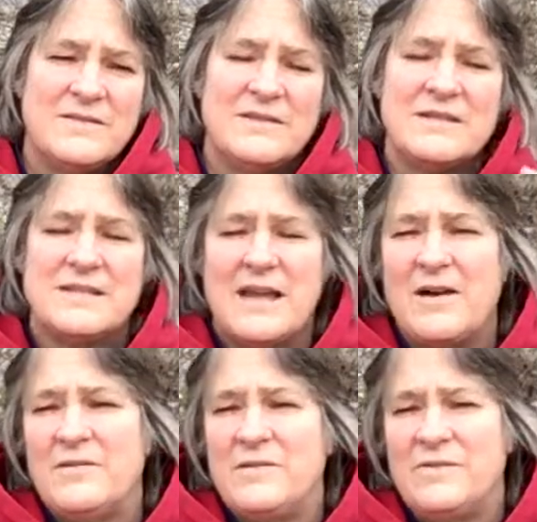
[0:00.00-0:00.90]

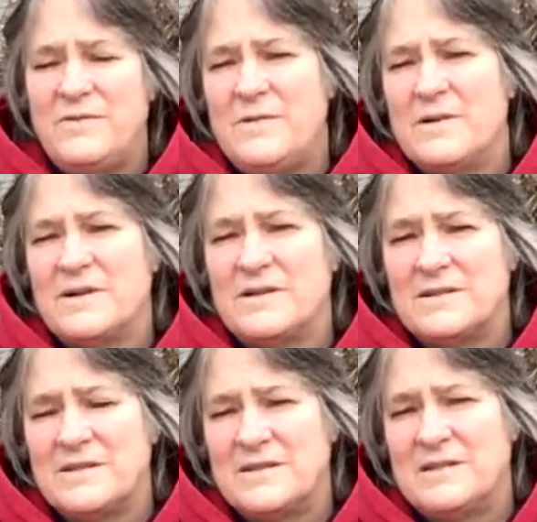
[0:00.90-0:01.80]
South Fork
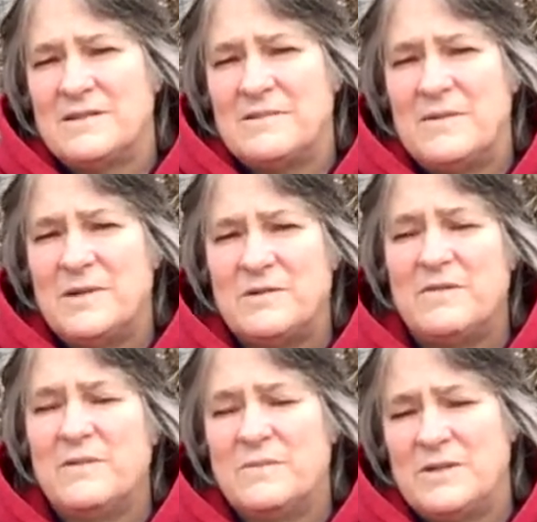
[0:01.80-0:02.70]
Stillaguamish
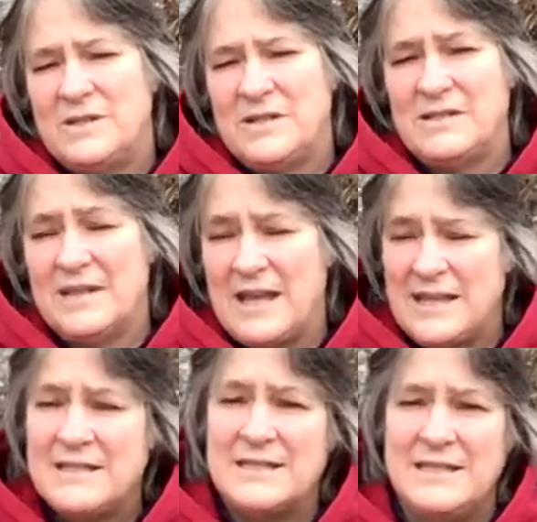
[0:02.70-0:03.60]
River, which is an
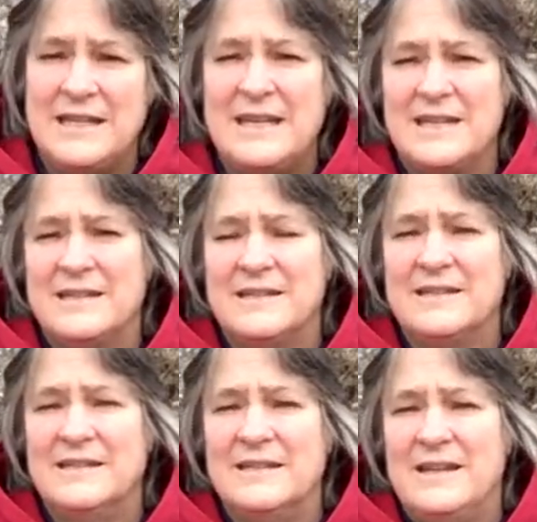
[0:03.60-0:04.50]
entity
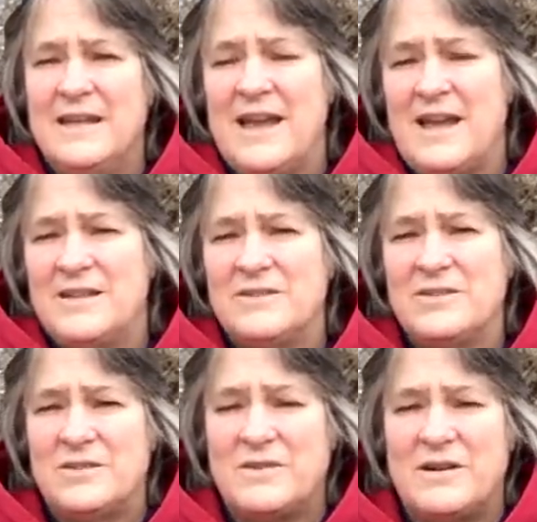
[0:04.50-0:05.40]
and a
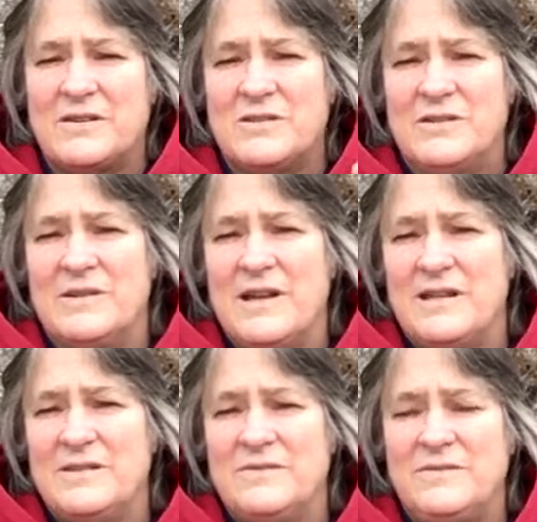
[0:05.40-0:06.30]
structure
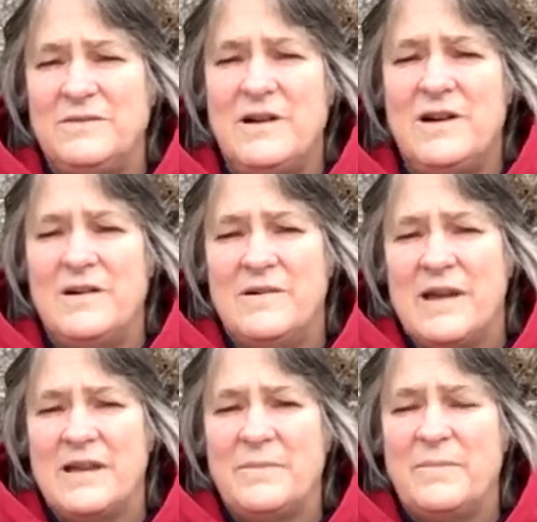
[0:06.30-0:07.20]
and a flow
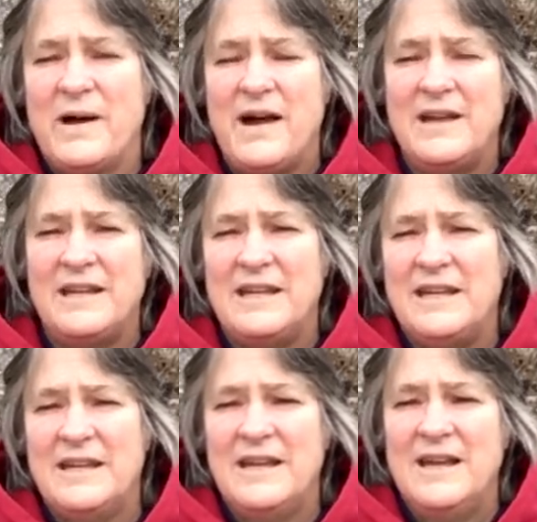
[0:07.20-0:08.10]
and a body
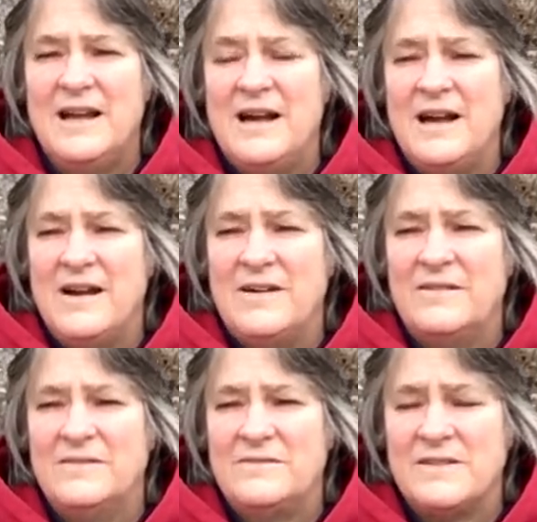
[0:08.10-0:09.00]

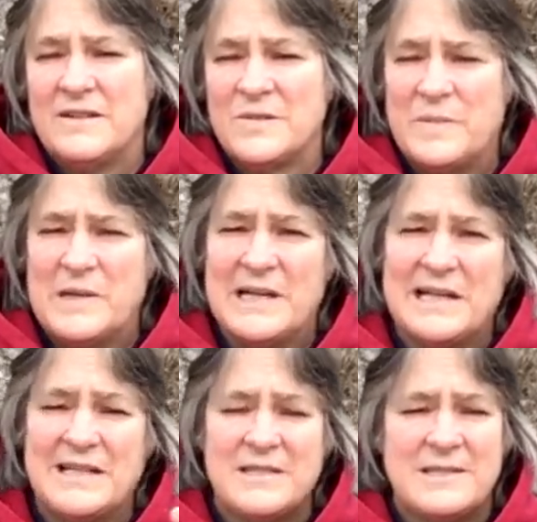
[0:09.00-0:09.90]
of
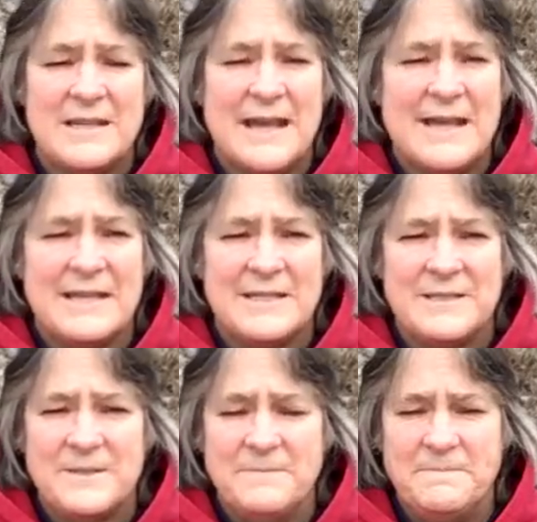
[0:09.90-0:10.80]
experience
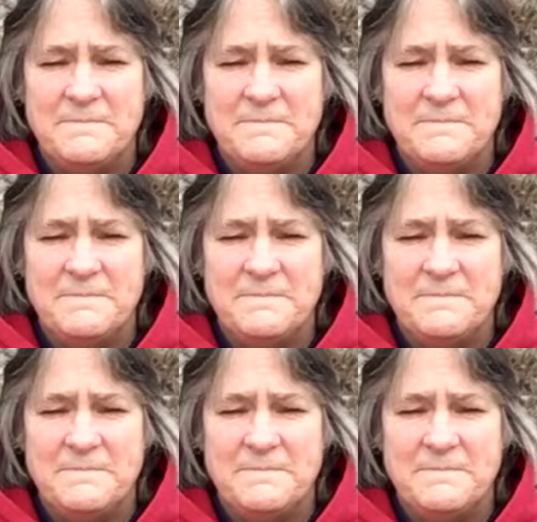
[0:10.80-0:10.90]
and